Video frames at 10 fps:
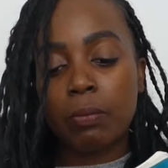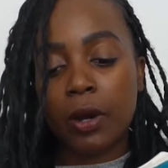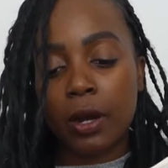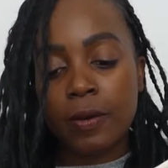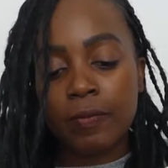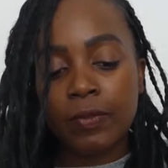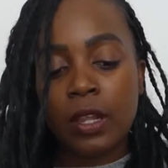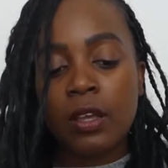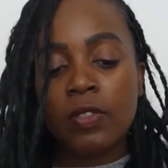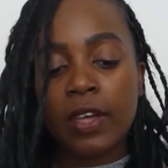Parr.
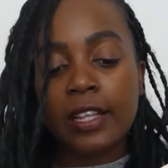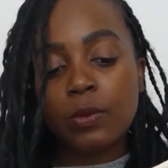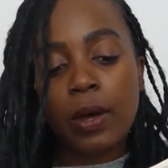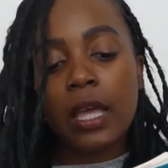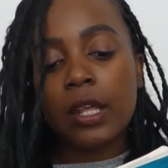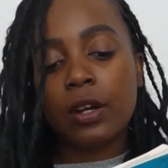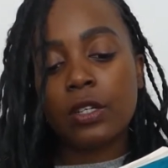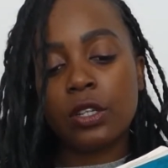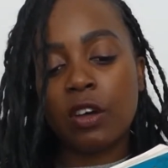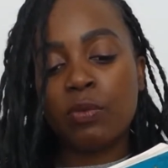That's why in our
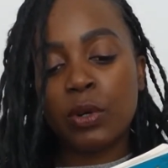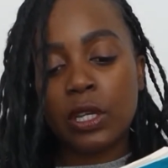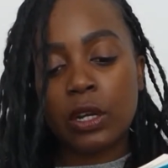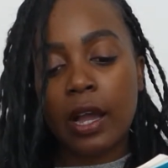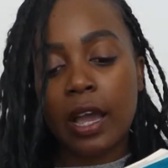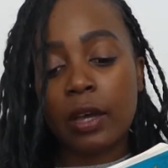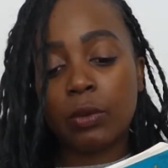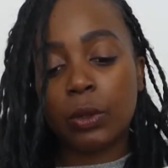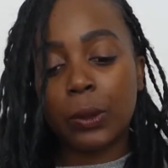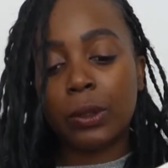sophomore year I had
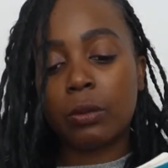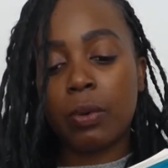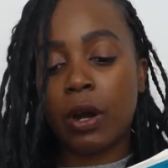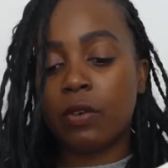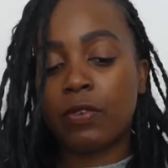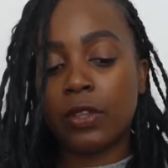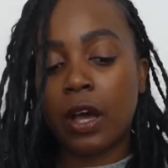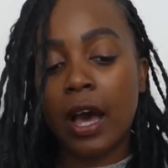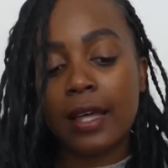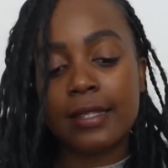recruited Parr for the
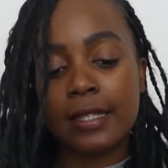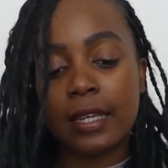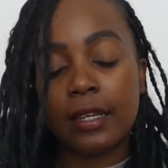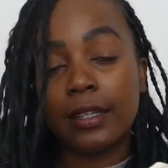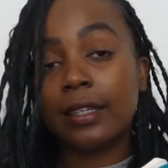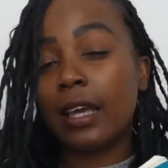hot seat.